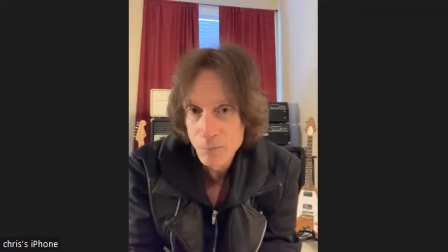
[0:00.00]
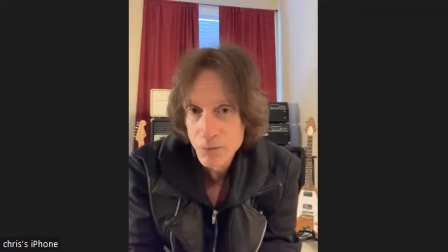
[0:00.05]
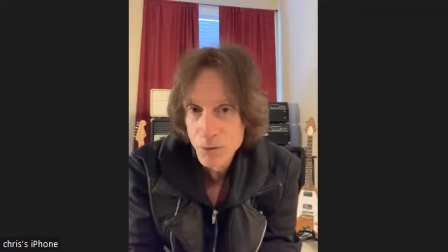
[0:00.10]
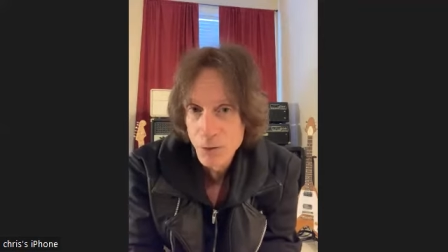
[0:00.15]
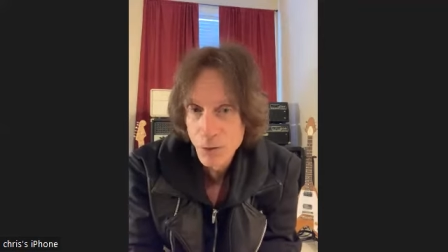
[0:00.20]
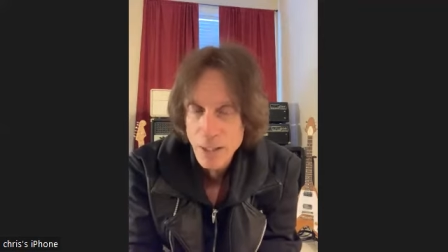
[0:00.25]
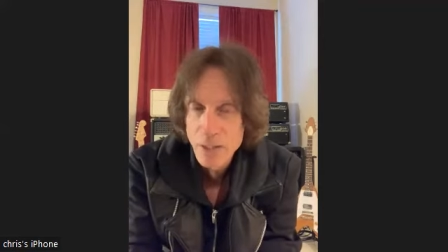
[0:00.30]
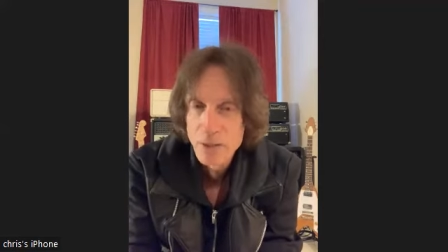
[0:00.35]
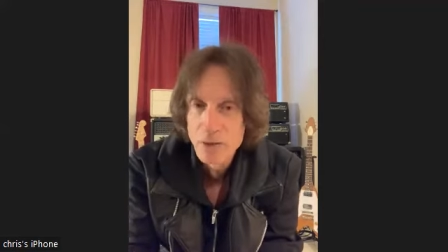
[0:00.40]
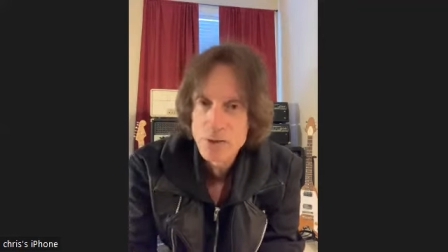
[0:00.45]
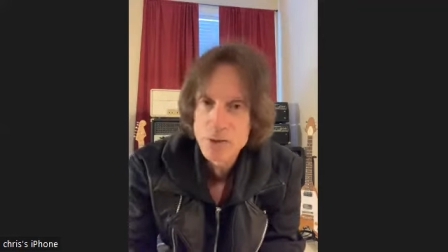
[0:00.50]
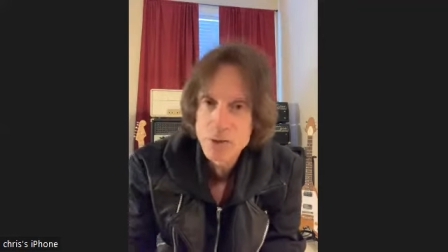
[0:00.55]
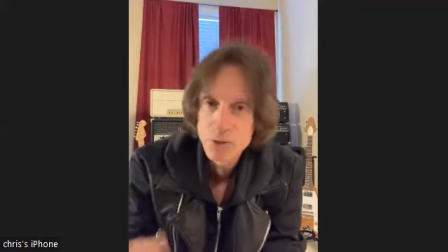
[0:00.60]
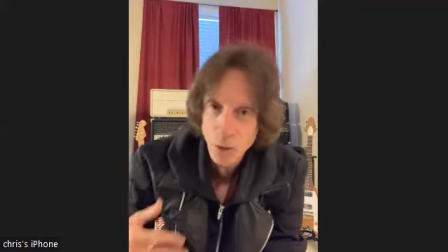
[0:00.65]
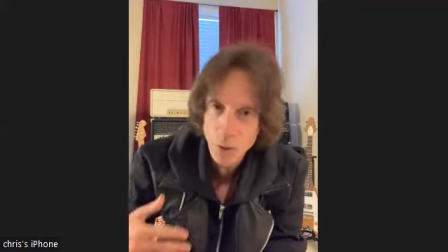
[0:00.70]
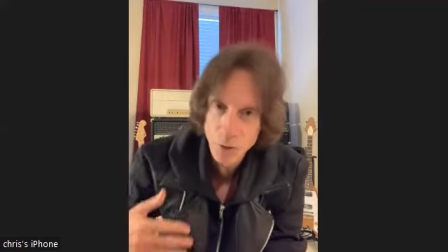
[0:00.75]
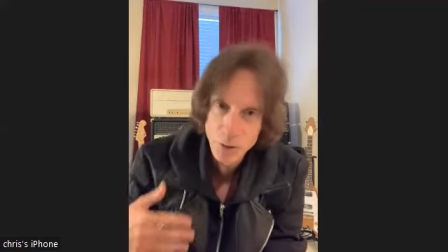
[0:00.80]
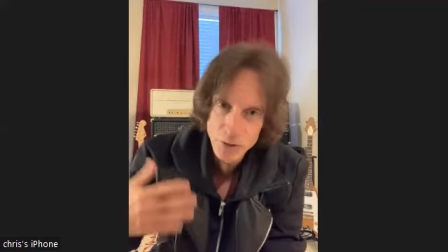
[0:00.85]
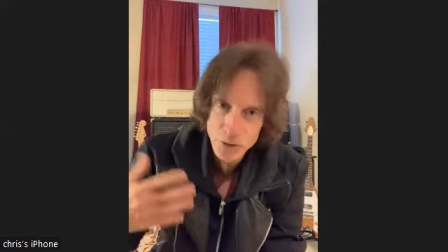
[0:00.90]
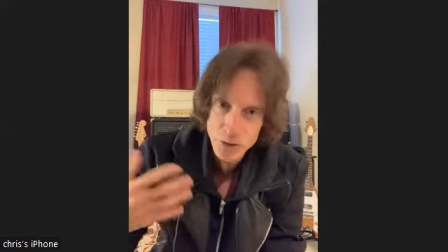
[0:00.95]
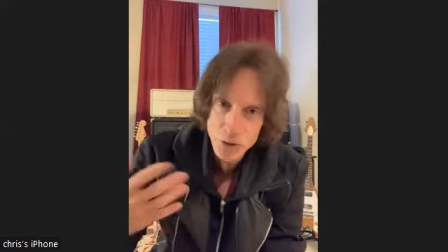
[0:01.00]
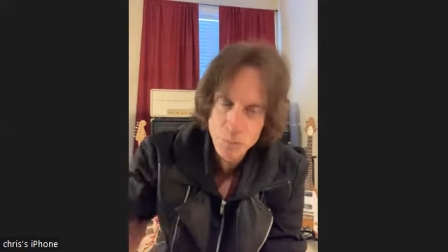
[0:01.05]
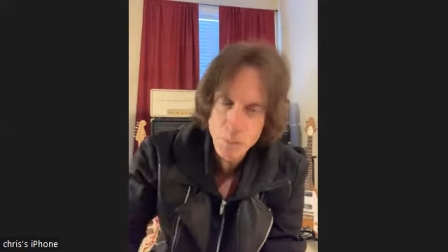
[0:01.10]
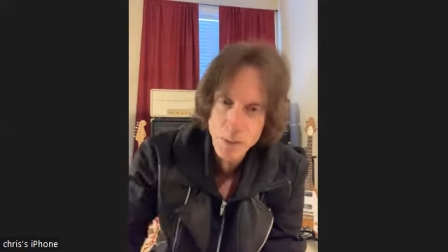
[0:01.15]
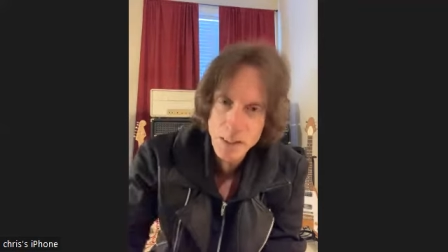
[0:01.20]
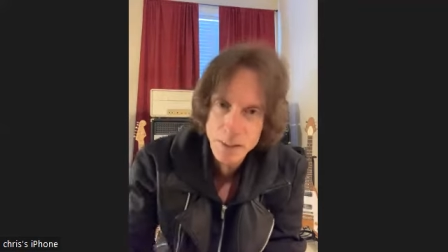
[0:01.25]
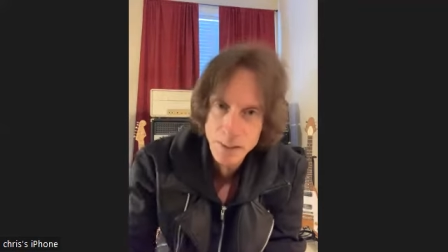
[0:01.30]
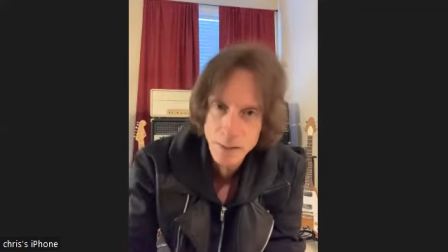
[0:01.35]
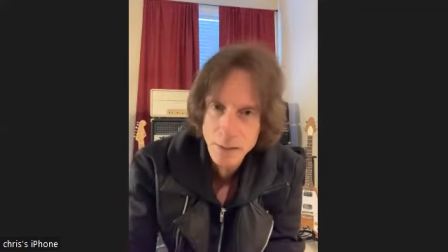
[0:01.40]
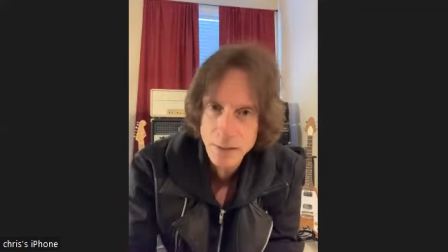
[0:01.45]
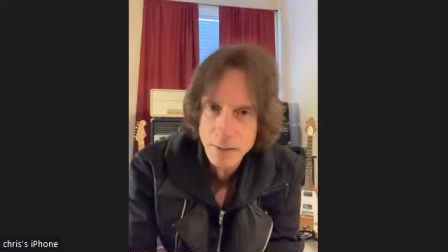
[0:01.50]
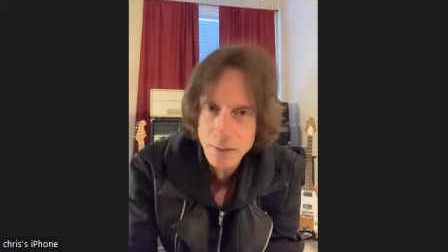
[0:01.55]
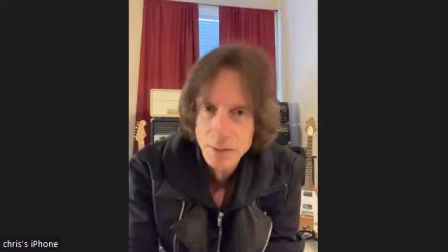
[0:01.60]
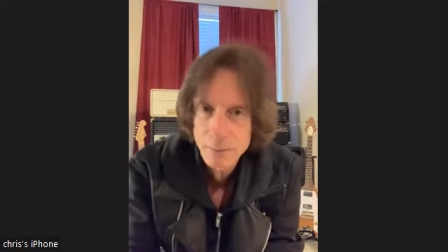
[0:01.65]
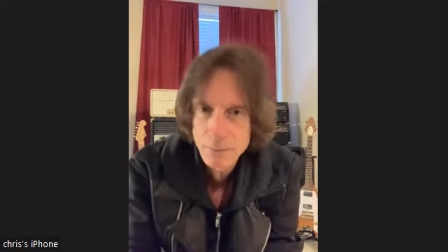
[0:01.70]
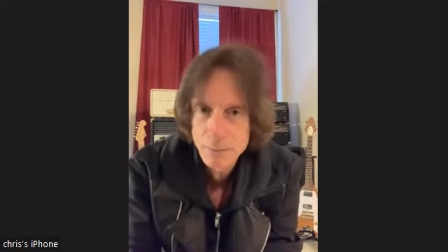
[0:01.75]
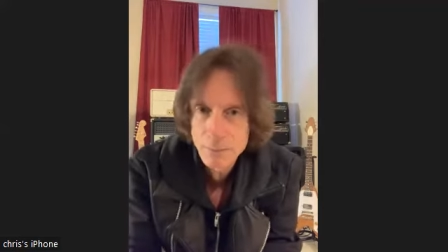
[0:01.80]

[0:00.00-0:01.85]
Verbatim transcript: Your inner soul is speaking